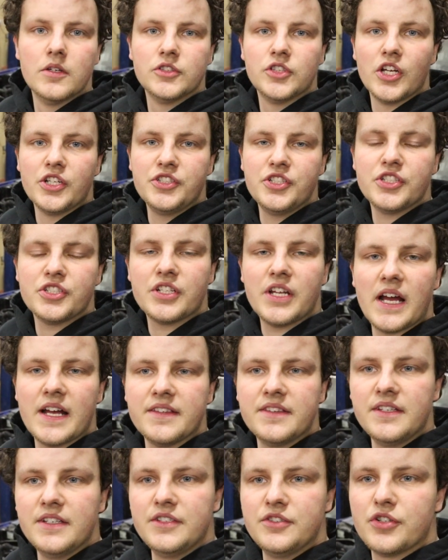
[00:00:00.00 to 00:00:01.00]
So I just
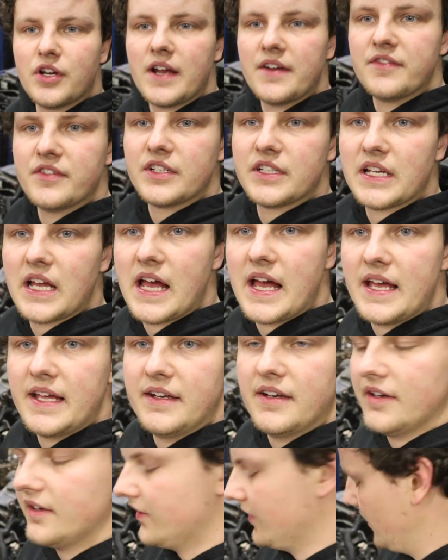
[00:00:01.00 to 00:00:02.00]
got the driver
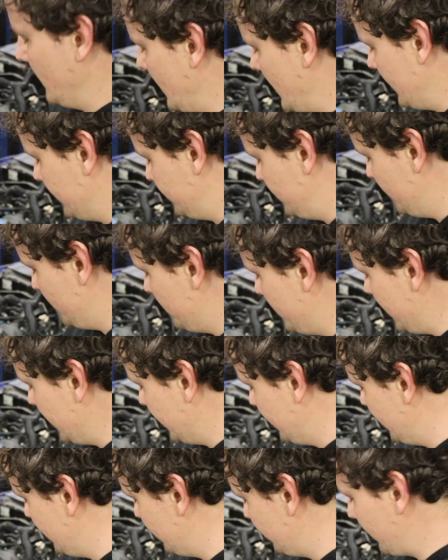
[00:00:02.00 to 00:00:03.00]
side uh,
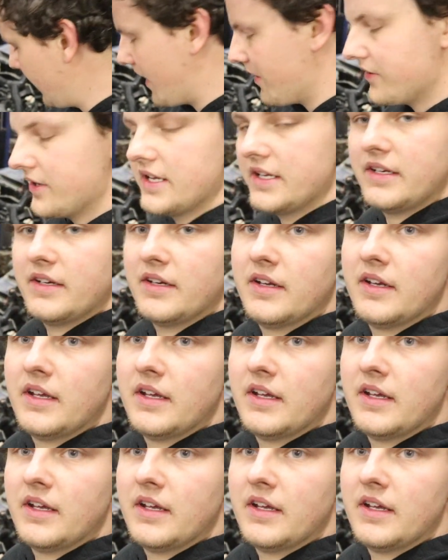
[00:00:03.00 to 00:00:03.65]
tubing routed,